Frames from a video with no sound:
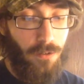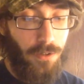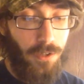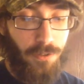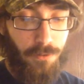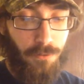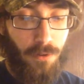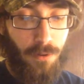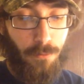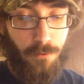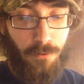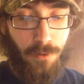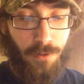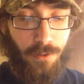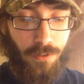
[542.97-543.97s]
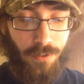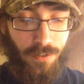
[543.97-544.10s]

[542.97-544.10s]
Instagram, Twitter, and